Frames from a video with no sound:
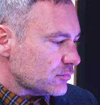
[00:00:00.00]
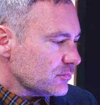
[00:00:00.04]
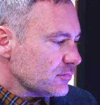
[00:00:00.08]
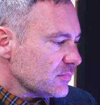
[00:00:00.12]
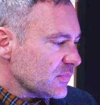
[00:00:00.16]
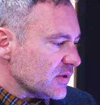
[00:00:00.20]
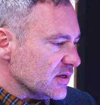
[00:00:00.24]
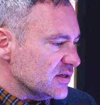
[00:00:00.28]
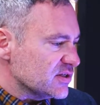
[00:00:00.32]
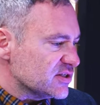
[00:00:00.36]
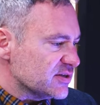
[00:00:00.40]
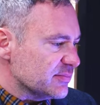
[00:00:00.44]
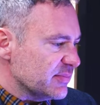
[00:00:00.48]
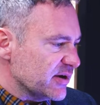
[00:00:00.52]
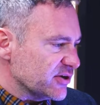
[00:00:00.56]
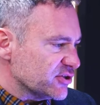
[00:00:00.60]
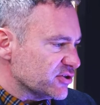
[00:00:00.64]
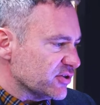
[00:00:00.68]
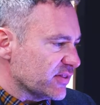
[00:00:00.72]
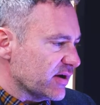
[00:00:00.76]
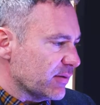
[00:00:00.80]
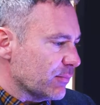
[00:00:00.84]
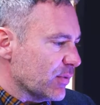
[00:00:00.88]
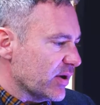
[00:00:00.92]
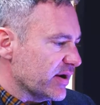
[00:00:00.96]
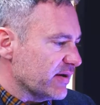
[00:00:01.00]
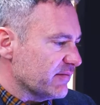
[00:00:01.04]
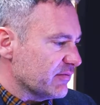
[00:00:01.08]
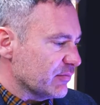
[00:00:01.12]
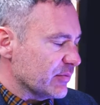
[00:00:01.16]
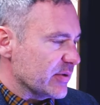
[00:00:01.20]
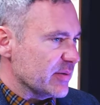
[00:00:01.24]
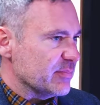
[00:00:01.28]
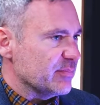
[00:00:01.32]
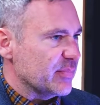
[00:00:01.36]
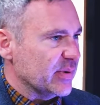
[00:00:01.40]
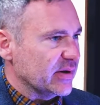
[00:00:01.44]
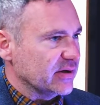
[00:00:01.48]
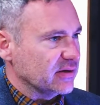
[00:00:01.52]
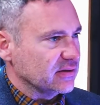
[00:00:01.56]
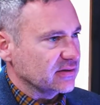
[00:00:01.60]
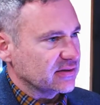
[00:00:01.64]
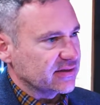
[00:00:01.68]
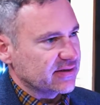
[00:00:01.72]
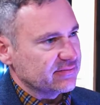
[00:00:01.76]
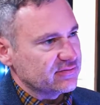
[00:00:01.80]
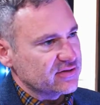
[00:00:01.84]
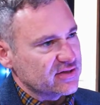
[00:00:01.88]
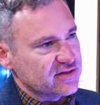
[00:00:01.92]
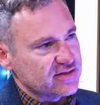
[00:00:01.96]
is to make sure that whatever we build
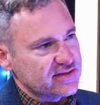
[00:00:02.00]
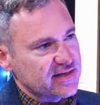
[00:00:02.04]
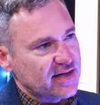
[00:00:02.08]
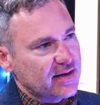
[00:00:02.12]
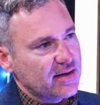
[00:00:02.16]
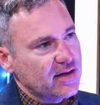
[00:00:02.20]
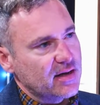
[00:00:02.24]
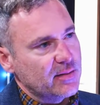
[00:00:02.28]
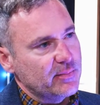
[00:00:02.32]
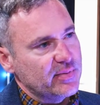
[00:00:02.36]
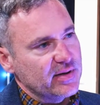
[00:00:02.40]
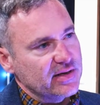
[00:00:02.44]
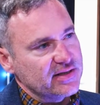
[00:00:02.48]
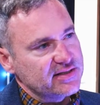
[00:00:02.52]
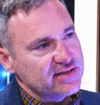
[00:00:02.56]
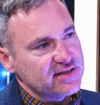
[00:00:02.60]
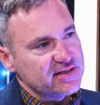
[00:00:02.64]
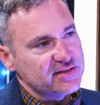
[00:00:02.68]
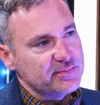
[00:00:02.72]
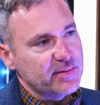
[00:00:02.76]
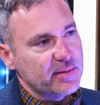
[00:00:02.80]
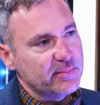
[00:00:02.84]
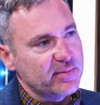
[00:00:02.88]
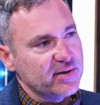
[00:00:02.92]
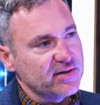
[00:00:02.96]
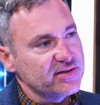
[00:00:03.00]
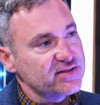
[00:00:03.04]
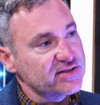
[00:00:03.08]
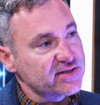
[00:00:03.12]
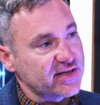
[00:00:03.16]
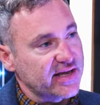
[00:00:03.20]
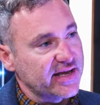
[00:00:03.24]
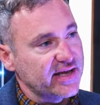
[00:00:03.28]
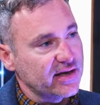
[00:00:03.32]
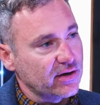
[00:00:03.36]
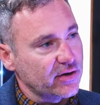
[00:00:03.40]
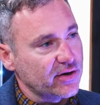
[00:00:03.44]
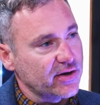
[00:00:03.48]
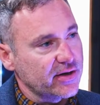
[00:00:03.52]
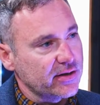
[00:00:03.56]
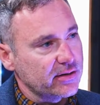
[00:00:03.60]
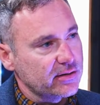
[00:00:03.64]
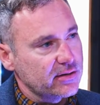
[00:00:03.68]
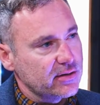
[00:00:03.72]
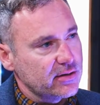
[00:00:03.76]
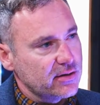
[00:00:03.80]
gives us that ability to be able to scale on it.